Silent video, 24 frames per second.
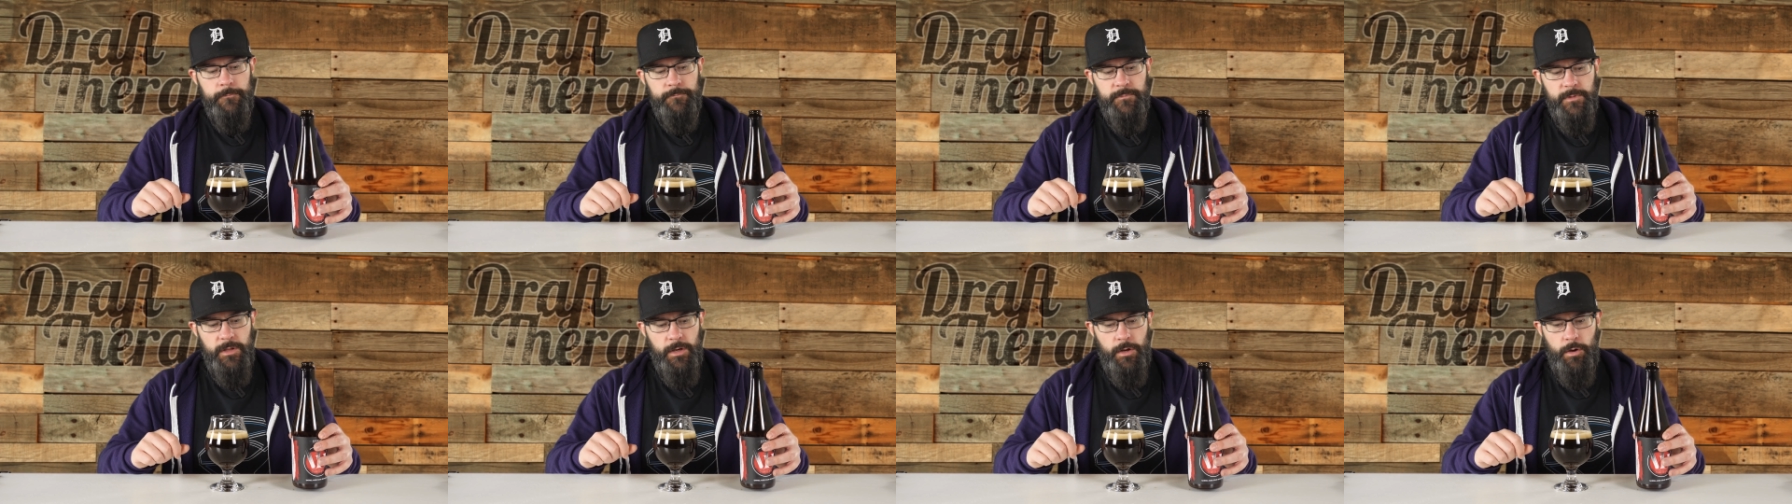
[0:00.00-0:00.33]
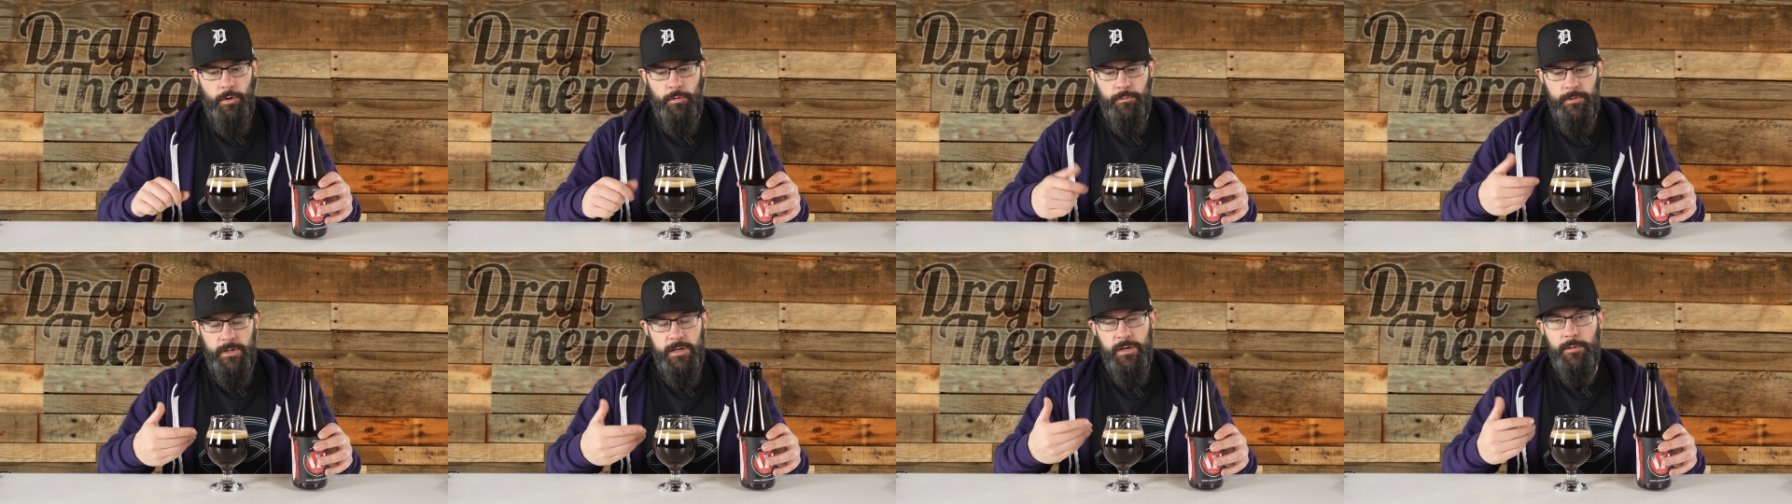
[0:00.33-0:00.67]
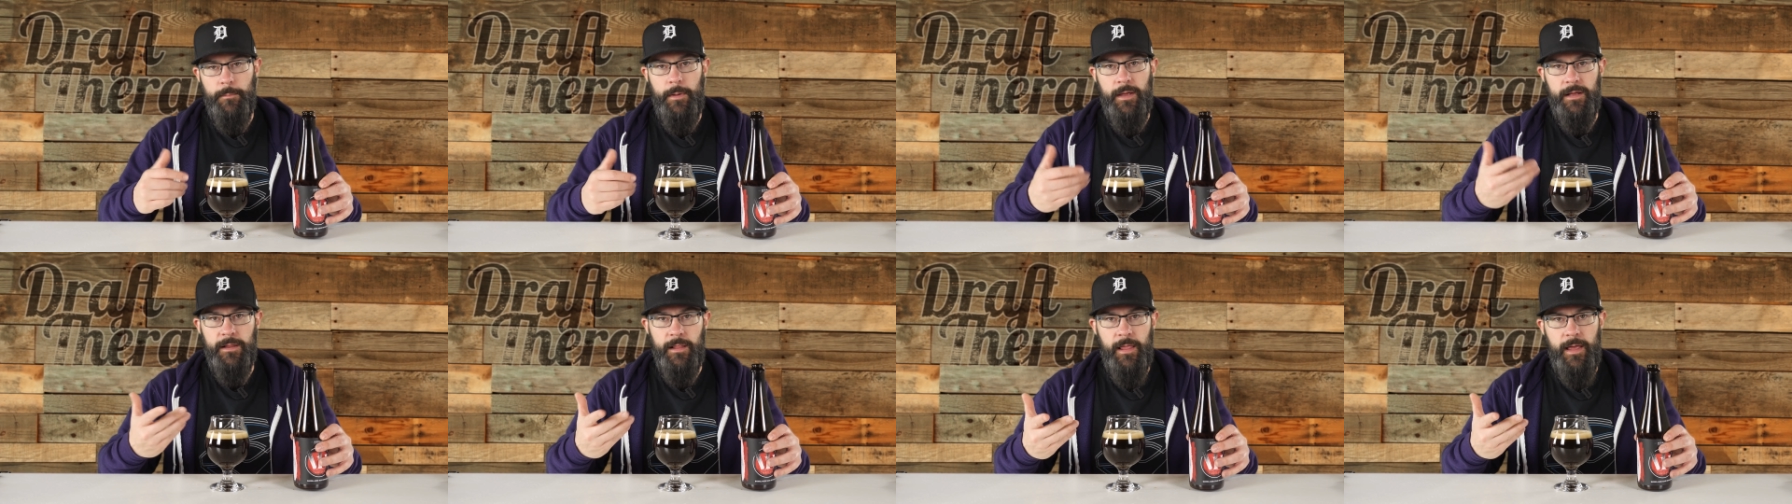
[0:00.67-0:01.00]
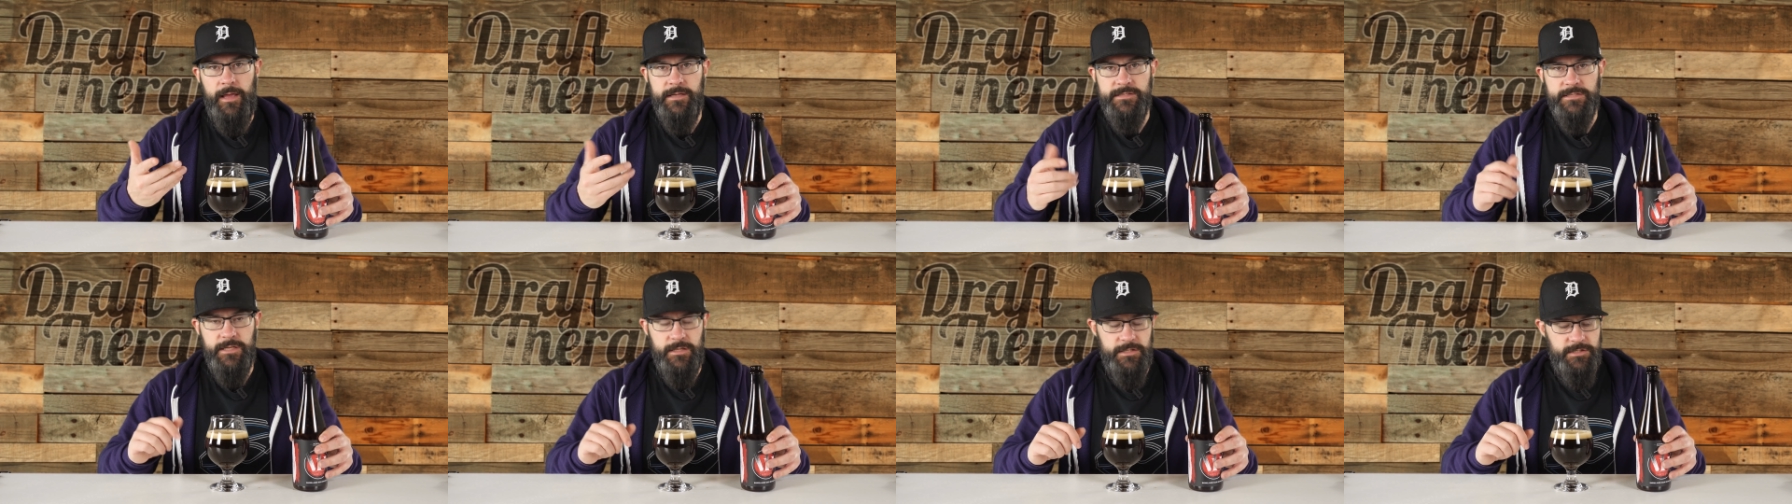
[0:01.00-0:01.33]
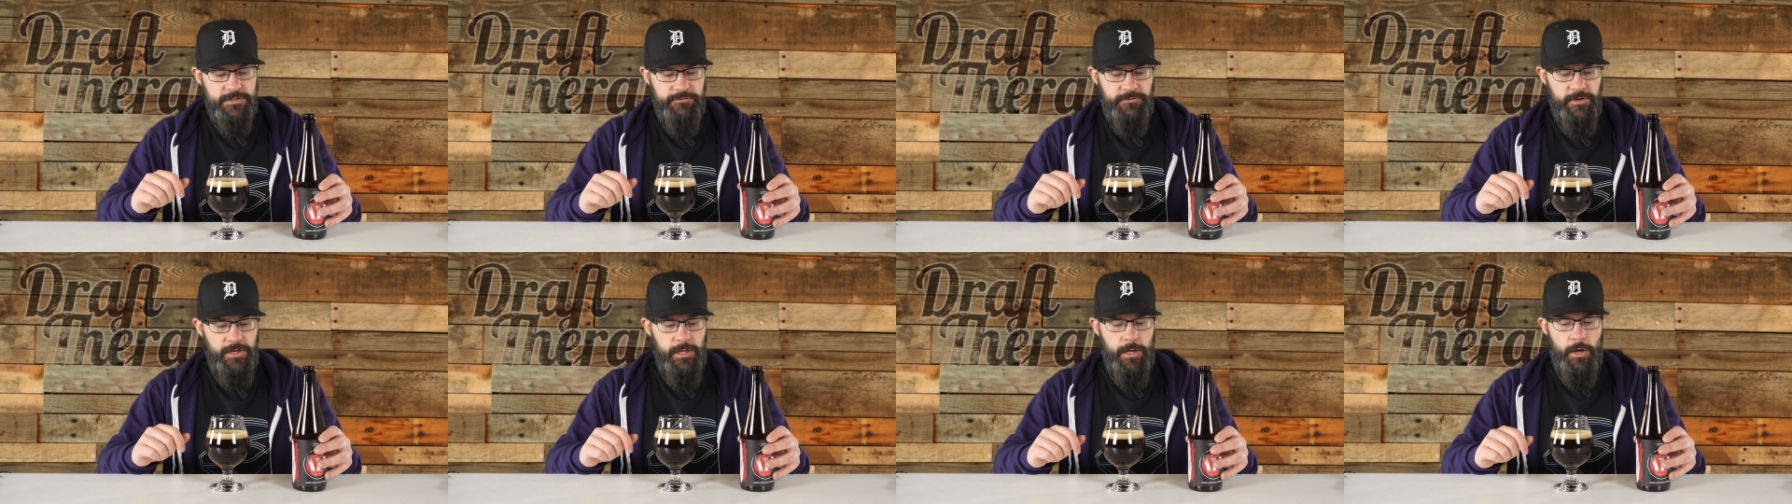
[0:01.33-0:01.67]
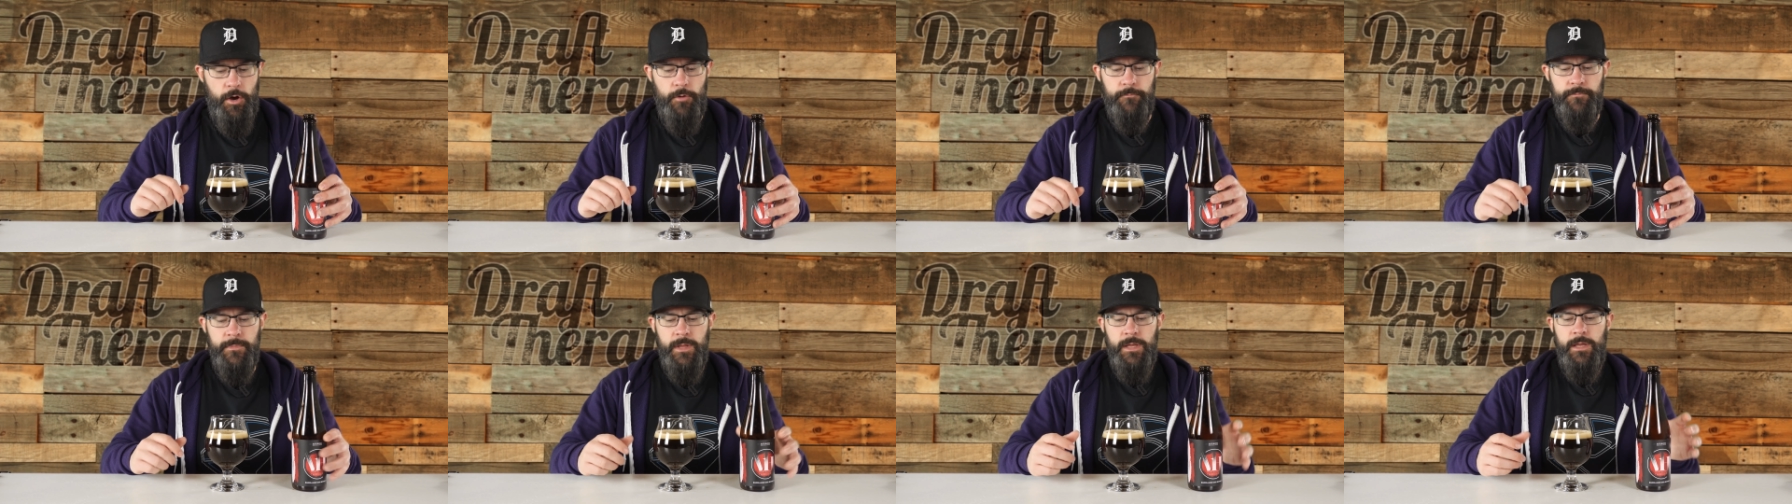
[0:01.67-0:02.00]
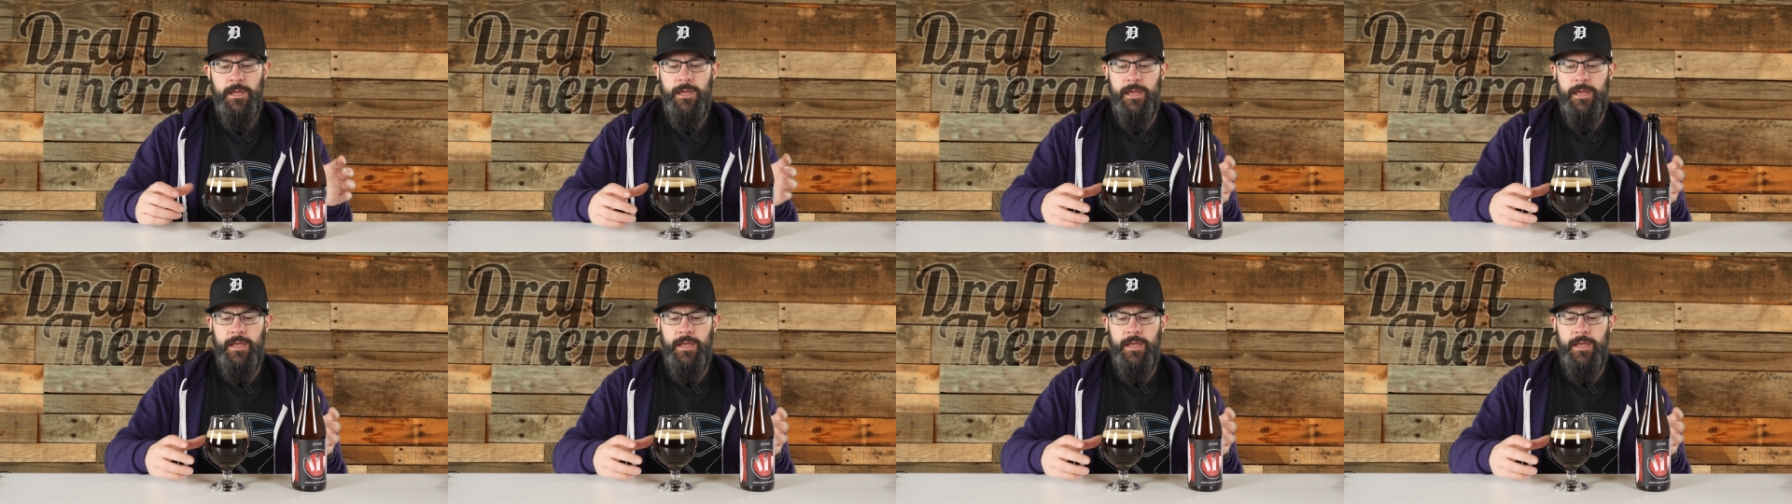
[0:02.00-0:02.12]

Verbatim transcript: you know into my glass on this video.